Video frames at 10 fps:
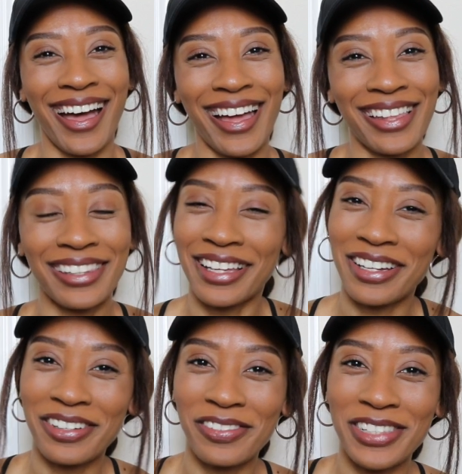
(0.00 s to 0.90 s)
Hi,
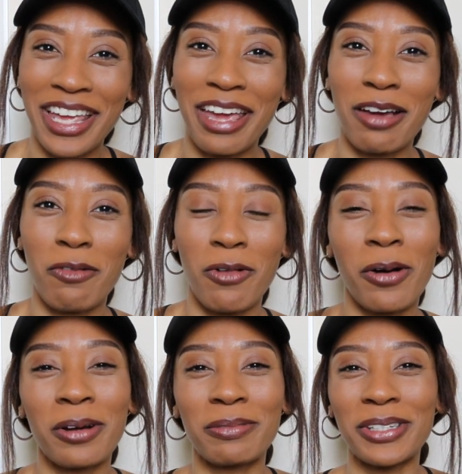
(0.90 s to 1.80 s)
loves, and
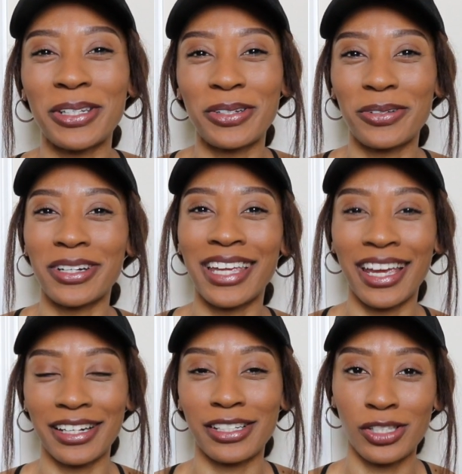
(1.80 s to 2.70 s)
welcome to
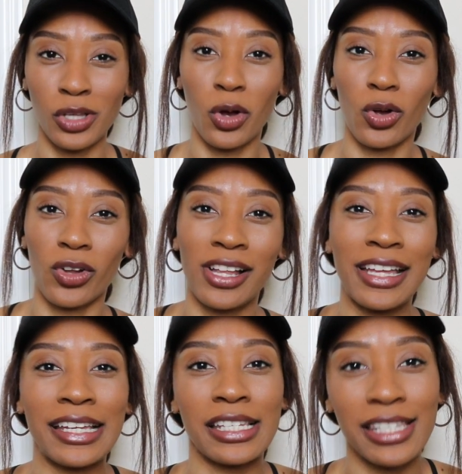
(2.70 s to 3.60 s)
Candid Soul
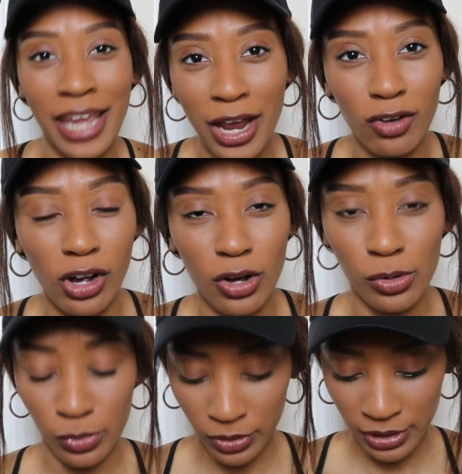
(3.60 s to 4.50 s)

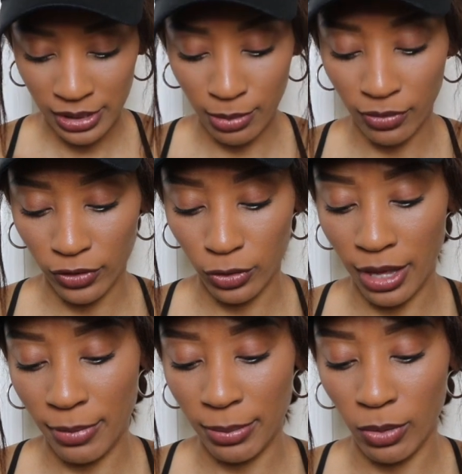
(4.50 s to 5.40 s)
Tarot. Some of you
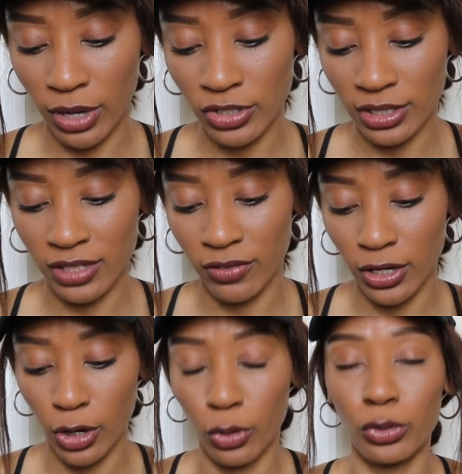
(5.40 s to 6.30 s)
that may be watching this
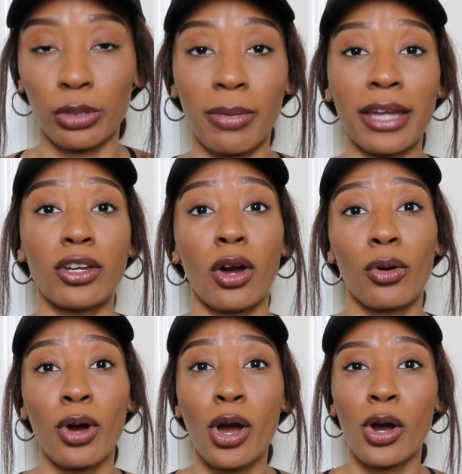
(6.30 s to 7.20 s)
video, you may
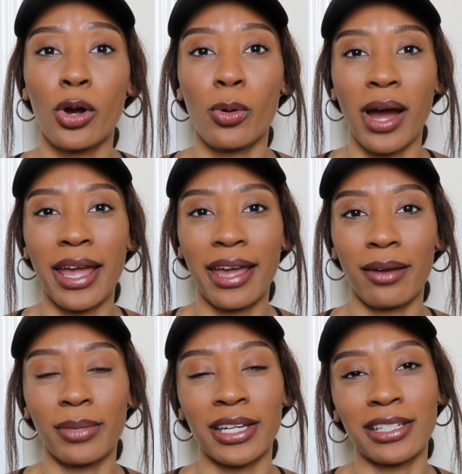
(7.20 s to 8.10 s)
know who I
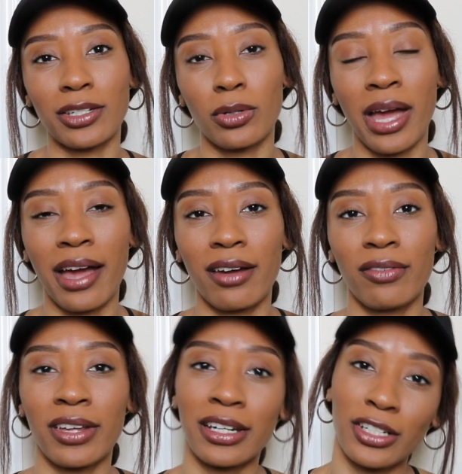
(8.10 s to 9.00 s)
am because I do have
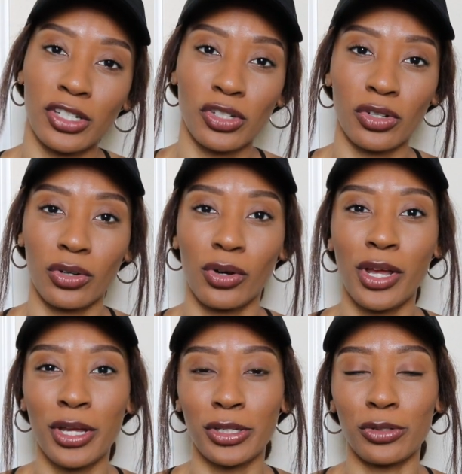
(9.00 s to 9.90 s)
an additional
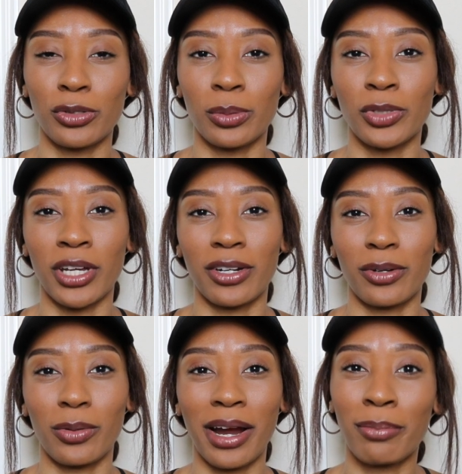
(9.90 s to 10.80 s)
YouTube
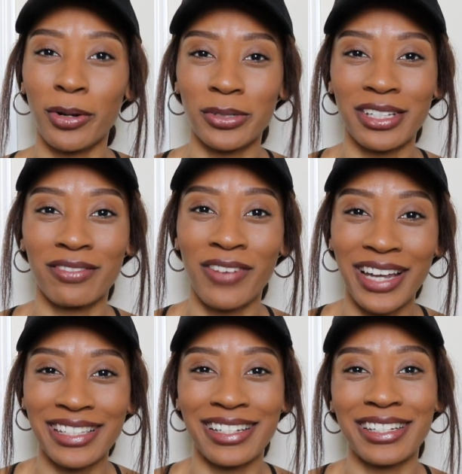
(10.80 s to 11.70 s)
channel where I post
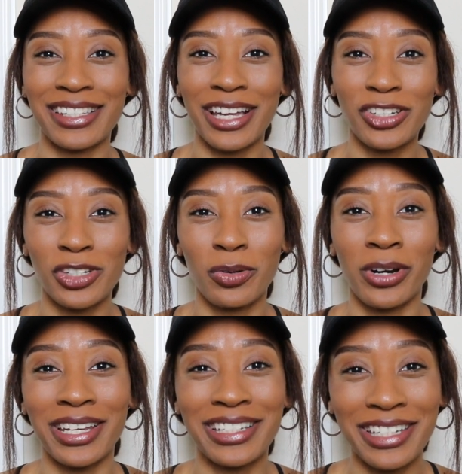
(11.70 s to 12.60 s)
advice and discussion
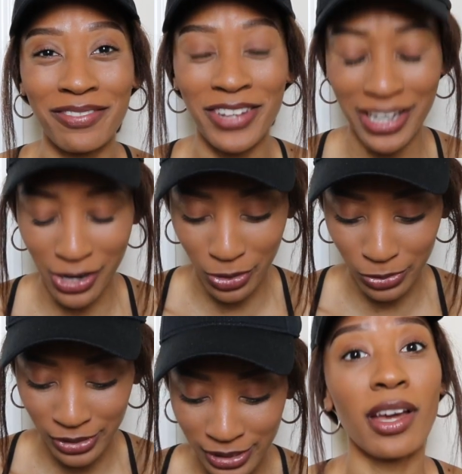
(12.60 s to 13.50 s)
oriented
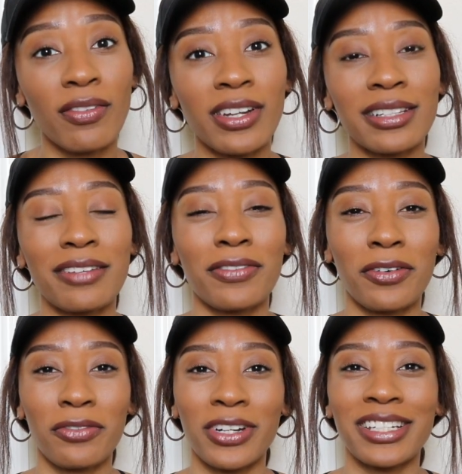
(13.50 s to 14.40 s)
videos. Definitely
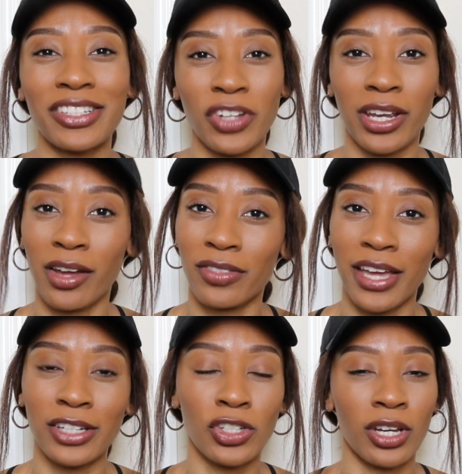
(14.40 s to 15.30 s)
feel free to check out
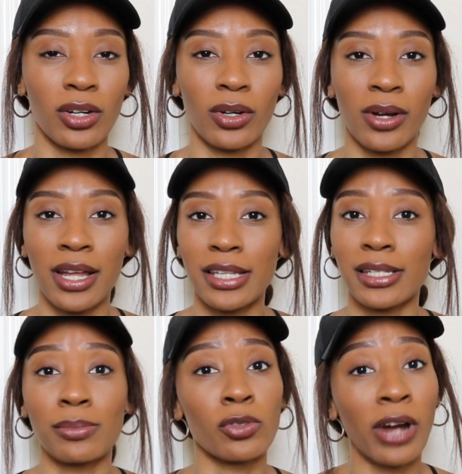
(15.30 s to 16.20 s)
that channel,
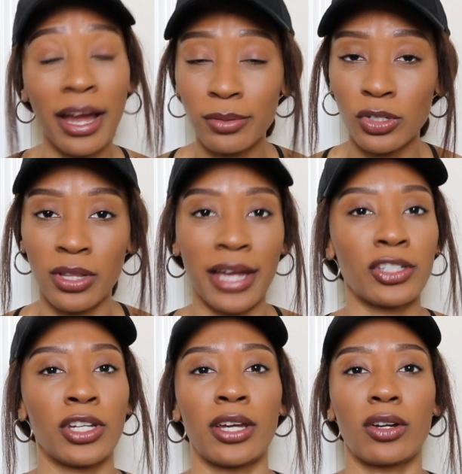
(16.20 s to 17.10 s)
subscribe to that
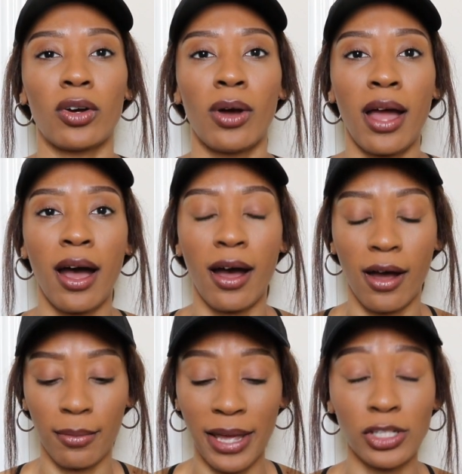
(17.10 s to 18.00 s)
channel
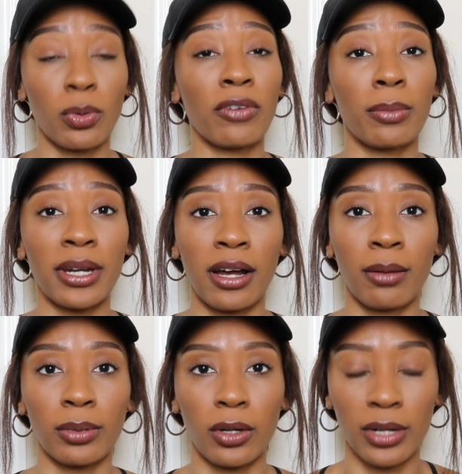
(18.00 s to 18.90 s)
um, as you wait for me to
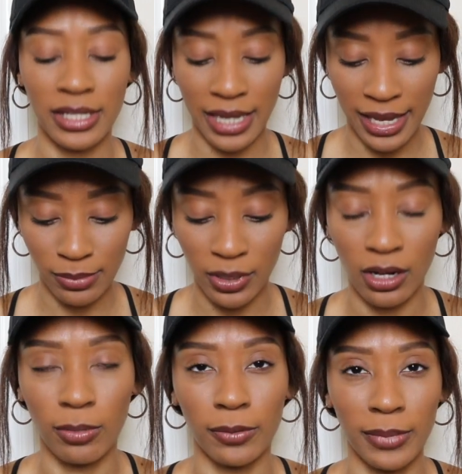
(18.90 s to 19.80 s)
upload because it has been a
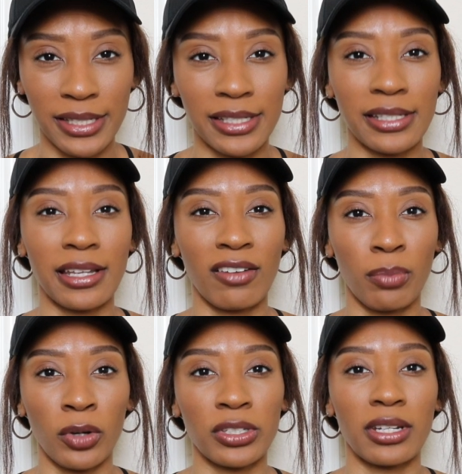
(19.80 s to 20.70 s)
couple months since I've
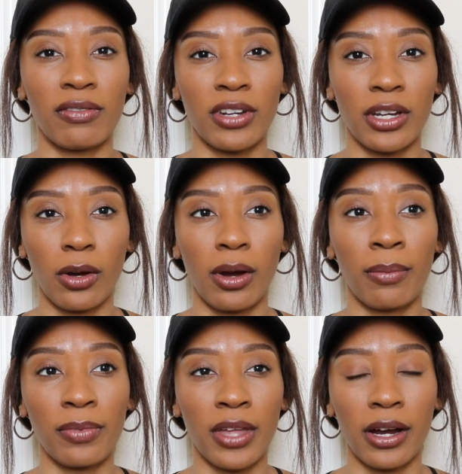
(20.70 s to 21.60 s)
posted a video
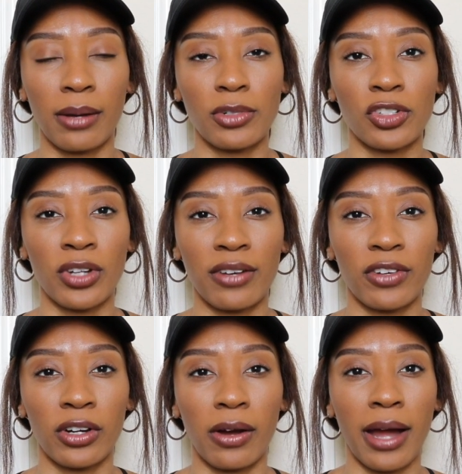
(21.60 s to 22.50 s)
up there. I'm just trying to
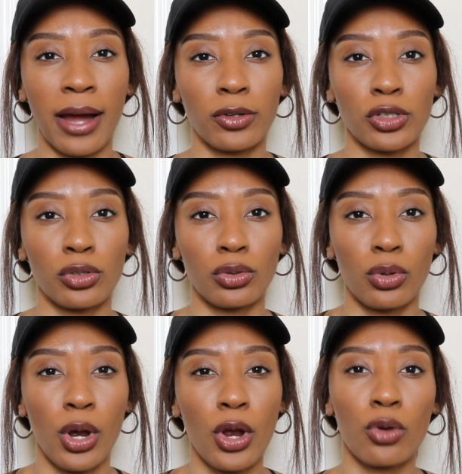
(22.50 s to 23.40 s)
figure out how
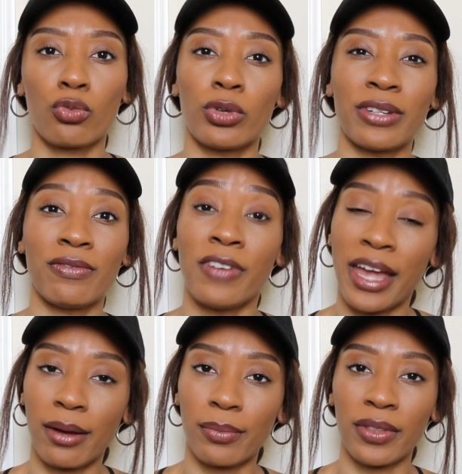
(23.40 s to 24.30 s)
to
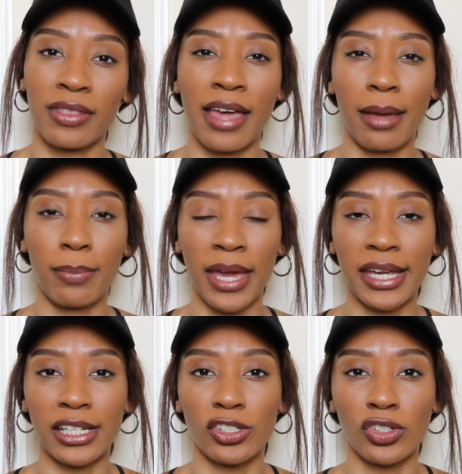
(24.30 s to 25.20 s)
revamp that
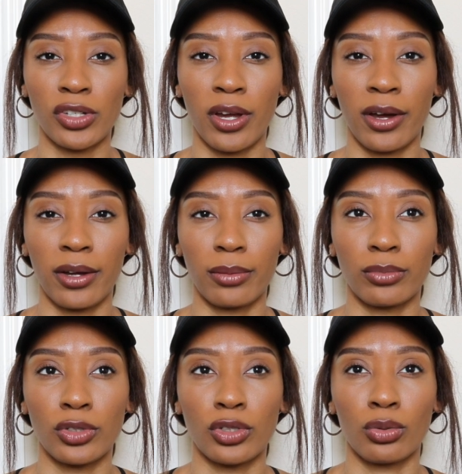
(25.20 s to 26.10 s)
page
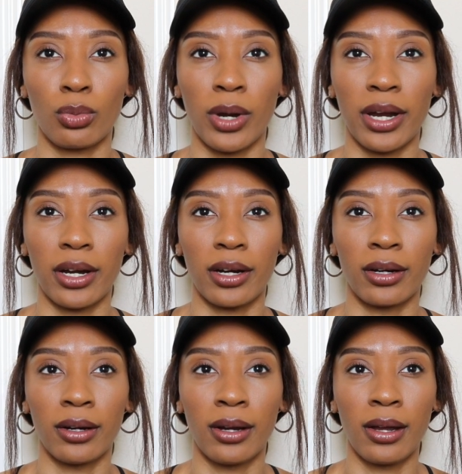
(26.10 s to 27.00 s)
um, to where
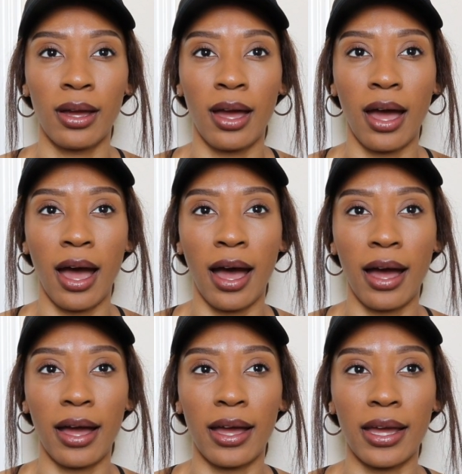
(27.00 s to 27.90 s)

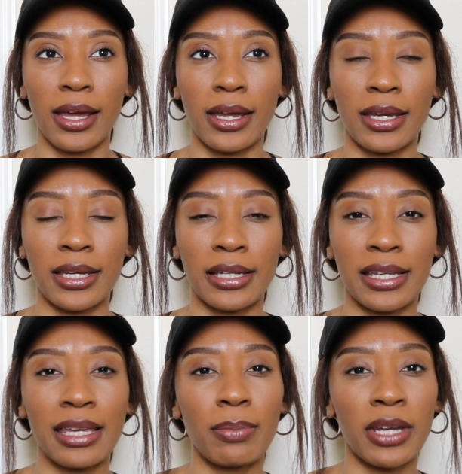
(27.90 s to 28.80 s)
I can
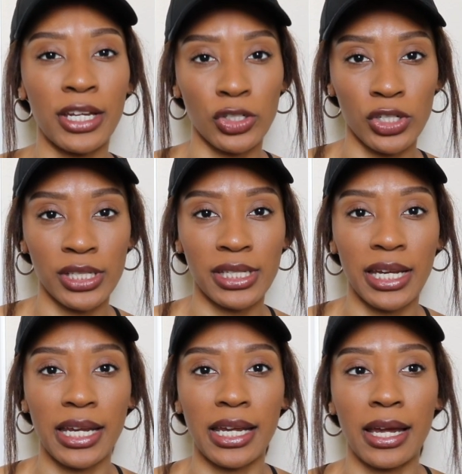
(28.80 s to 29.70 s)
keep it
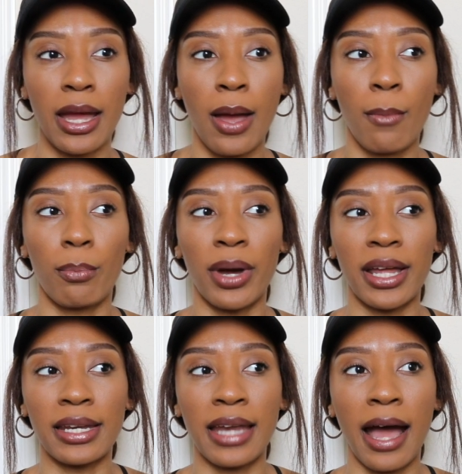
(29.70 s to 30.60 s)
interesting
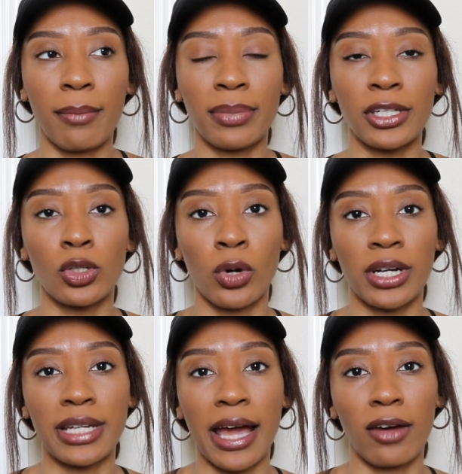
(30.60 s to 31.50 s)
but not be
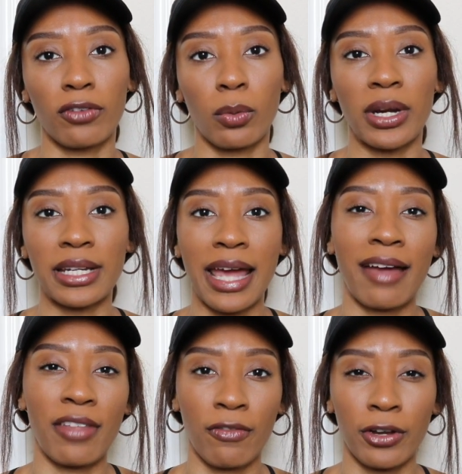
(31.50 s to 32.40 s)
torn down for wanting to
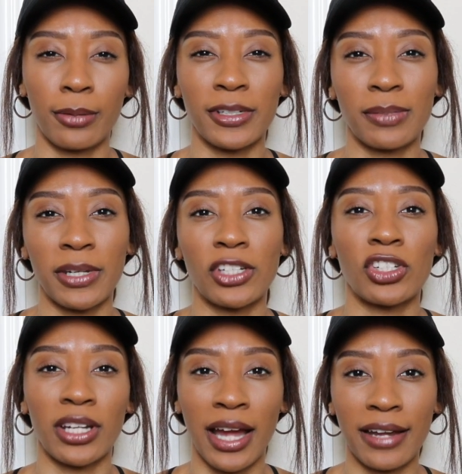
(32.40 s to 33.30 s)
have that freedom of
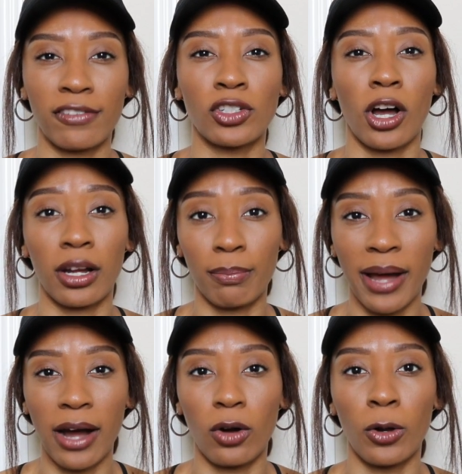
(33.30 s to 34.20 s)
speech to kind of talk
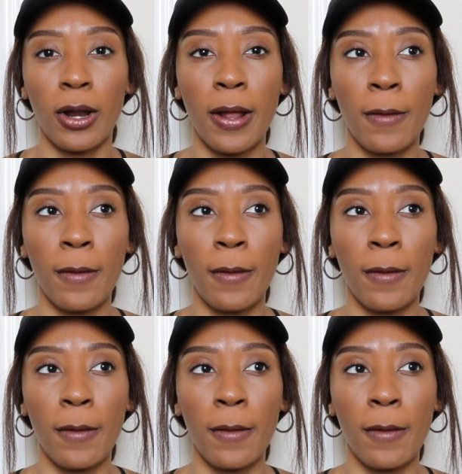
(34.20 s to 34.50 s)
about